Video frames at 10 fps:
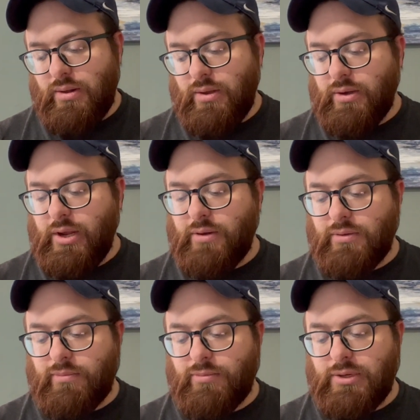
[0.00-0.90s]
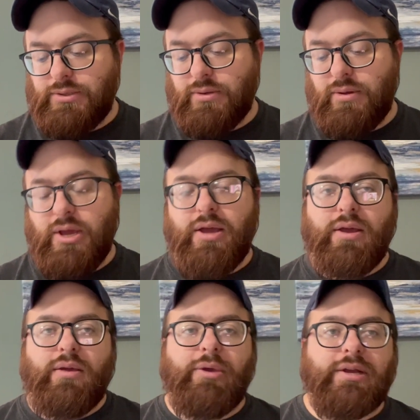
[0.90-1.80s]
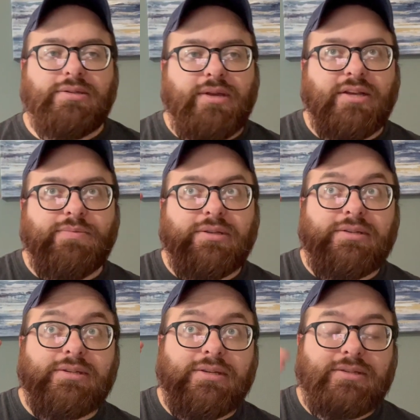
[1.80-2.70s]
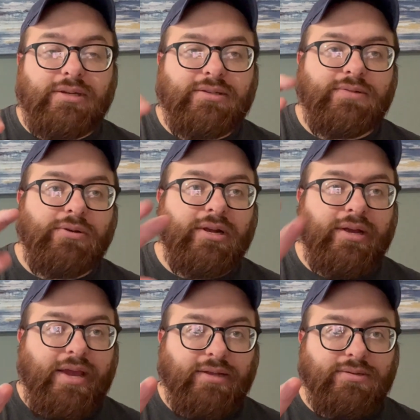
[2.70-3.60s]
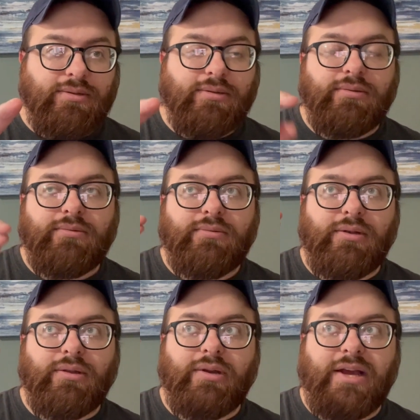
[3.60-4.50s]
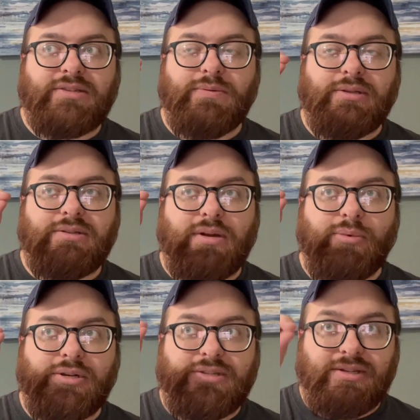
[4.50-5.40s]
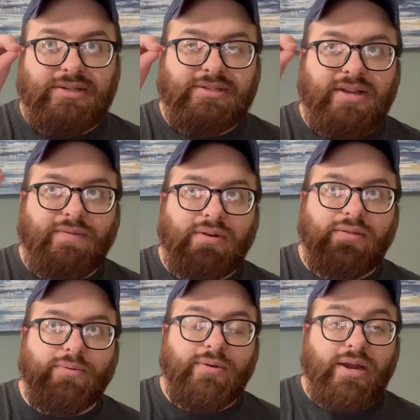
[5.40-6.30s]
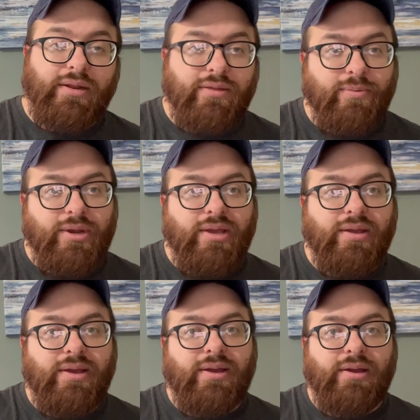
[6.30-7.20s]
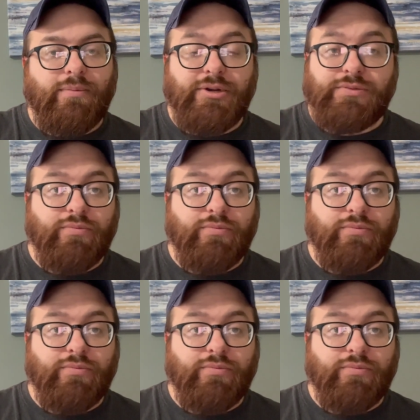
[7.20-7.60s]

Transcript: And then annual number 1 and 2. Because X-Men 66 is when it got canceled. and then X-Men's numbers 67 through 93 were just